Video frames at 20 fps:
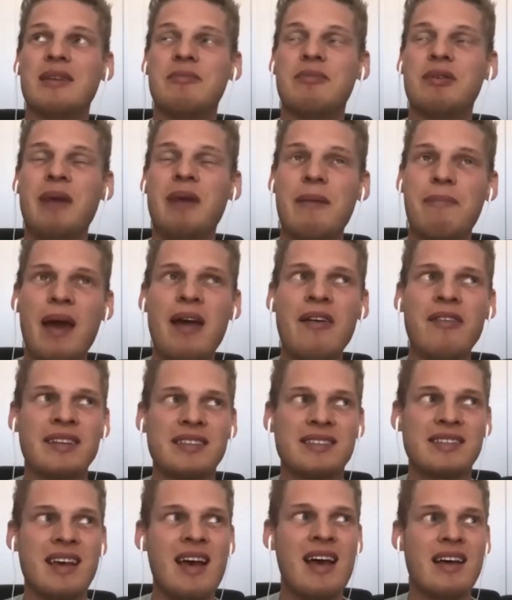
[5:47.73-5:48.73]
But my
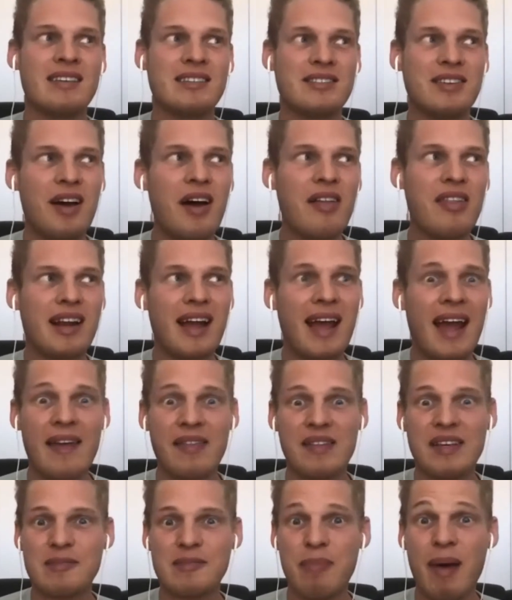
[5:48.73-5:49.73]
parents saw that I had
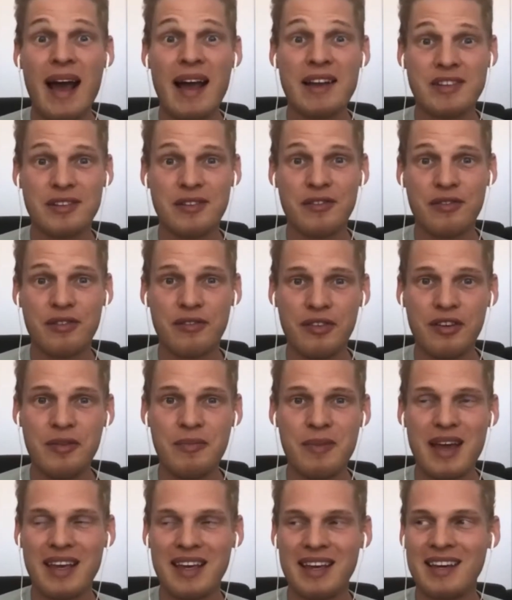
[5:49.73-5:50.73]
this passion for
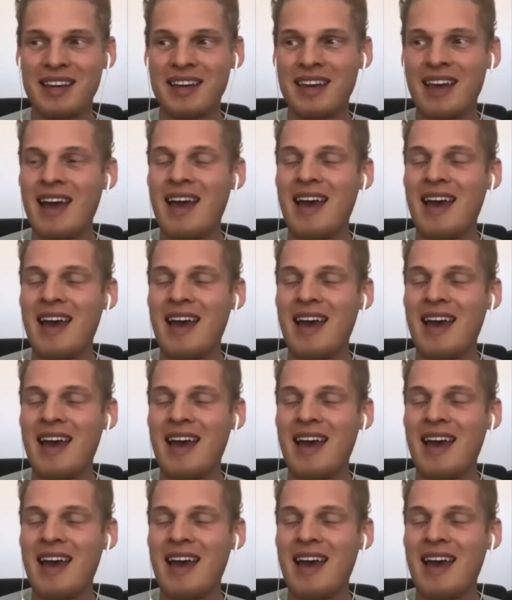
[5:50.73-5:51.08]
filmmaking,